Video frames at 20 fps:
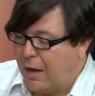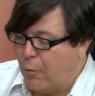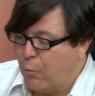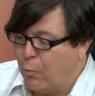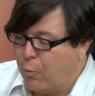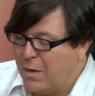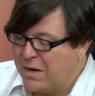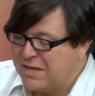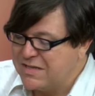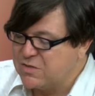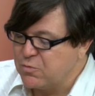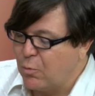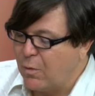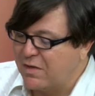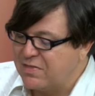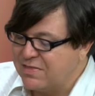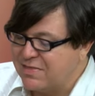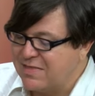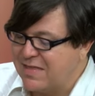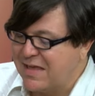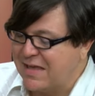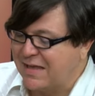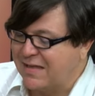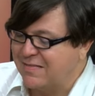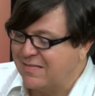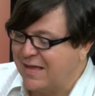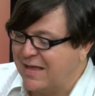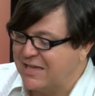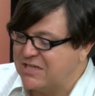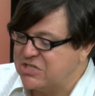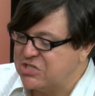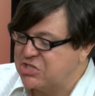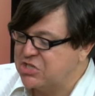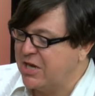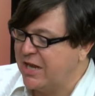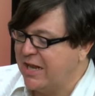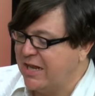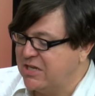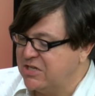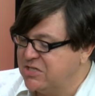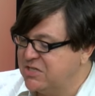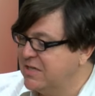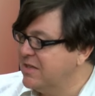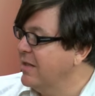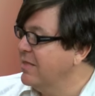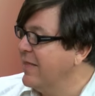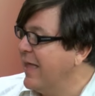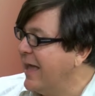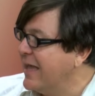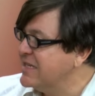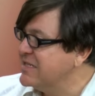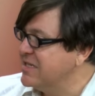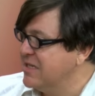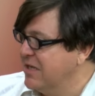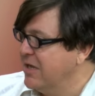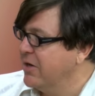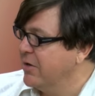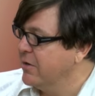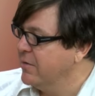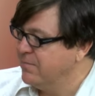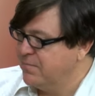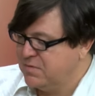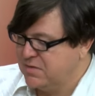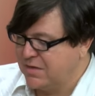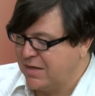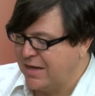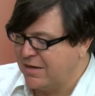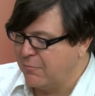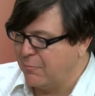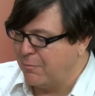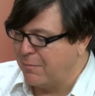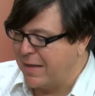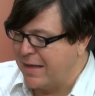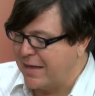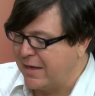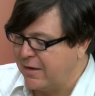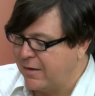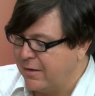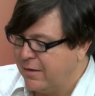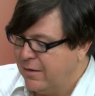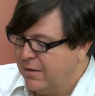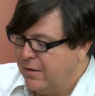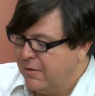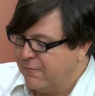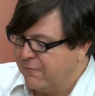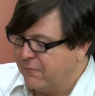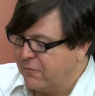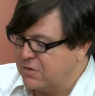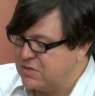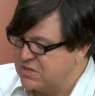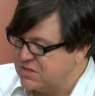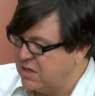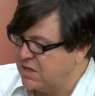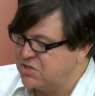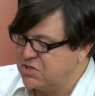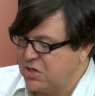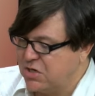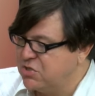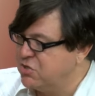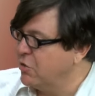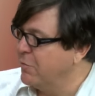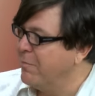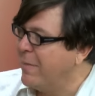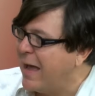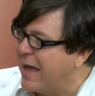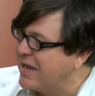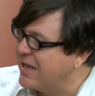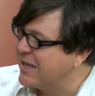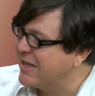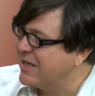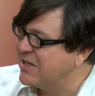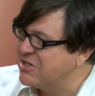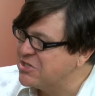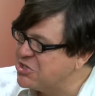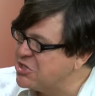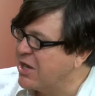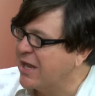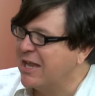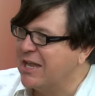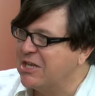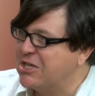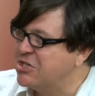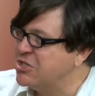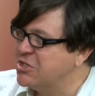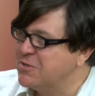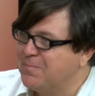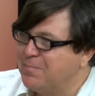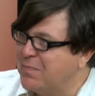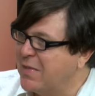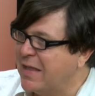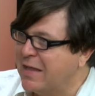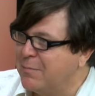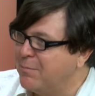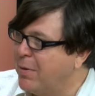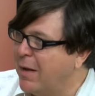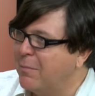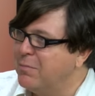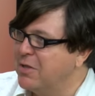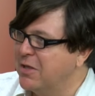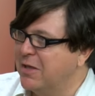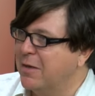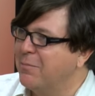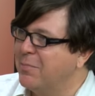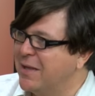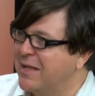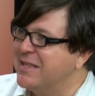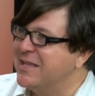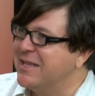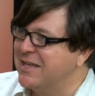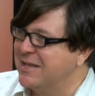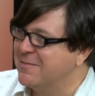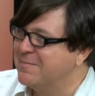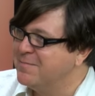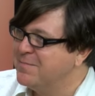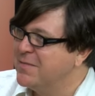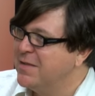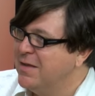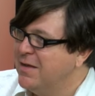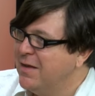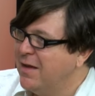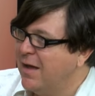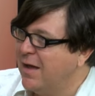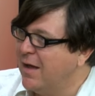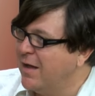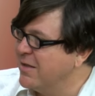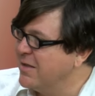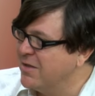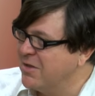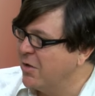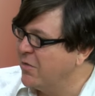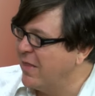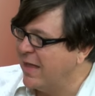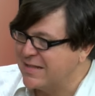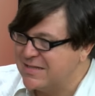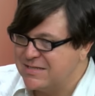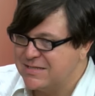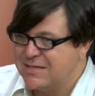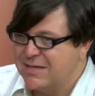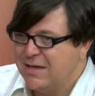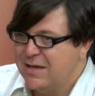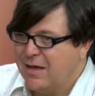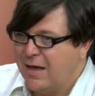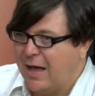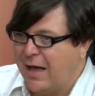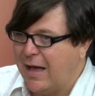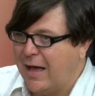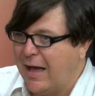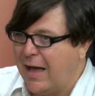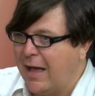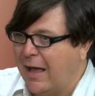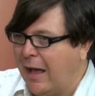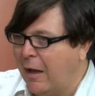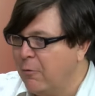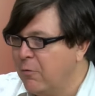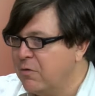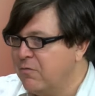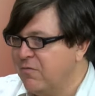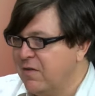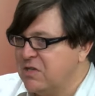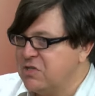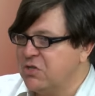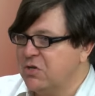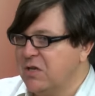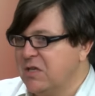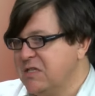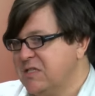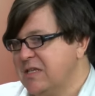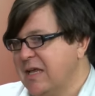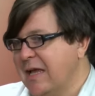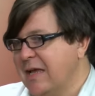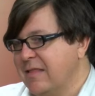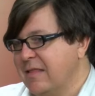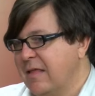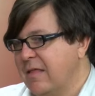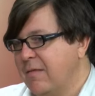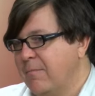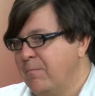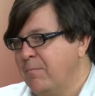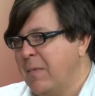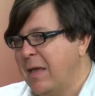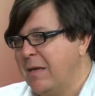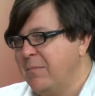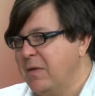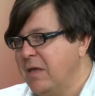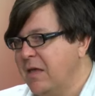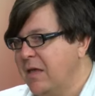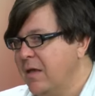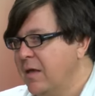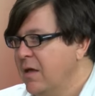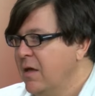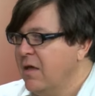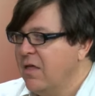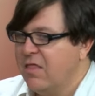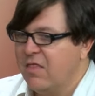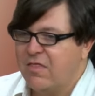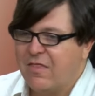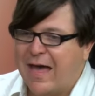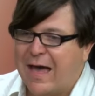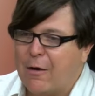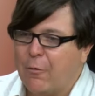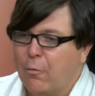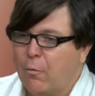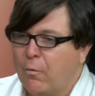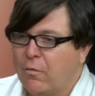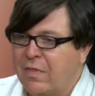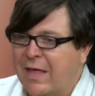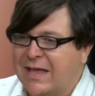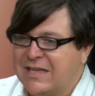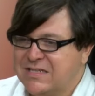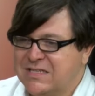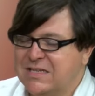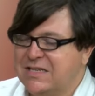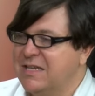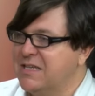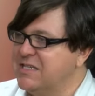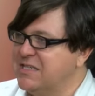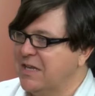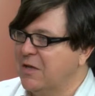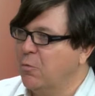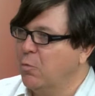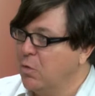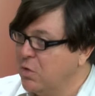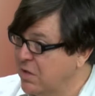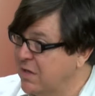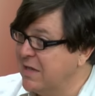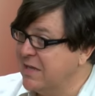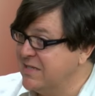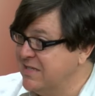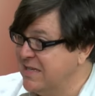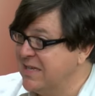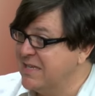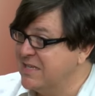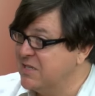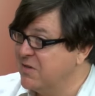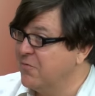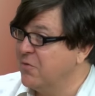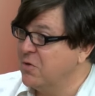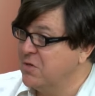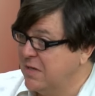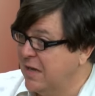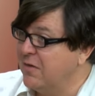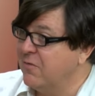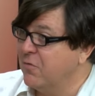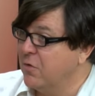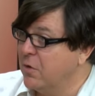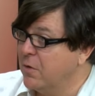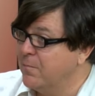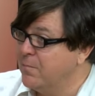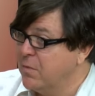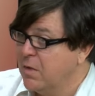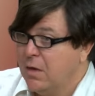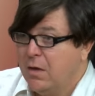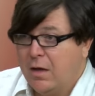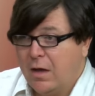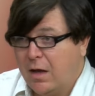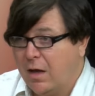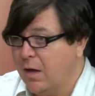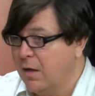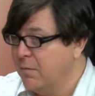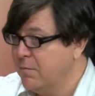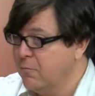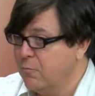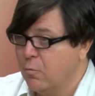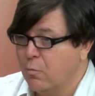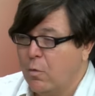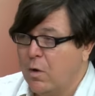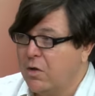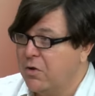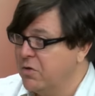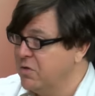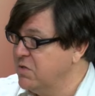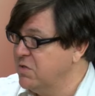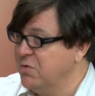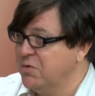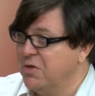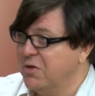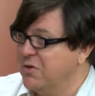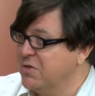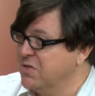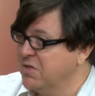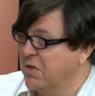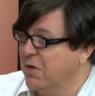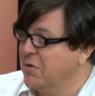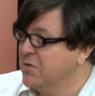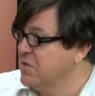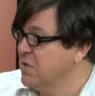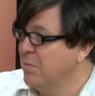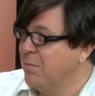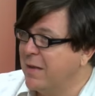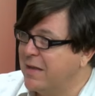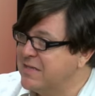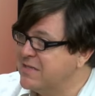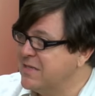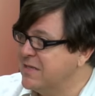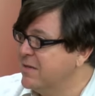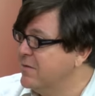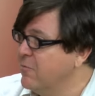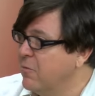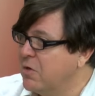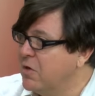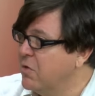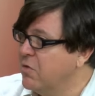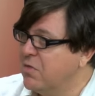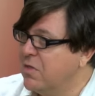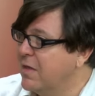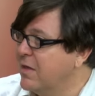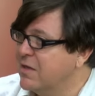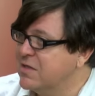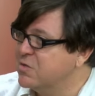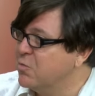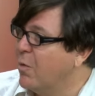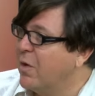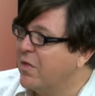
What is one thing that has changed in the last year to kind of make for such a dramatic change in public opinion. Uh, you know, that's I, I, would venture to say that maybe that that statistic wouldn't exist for Denver uh, one or two years ago. So Mason, what do you think is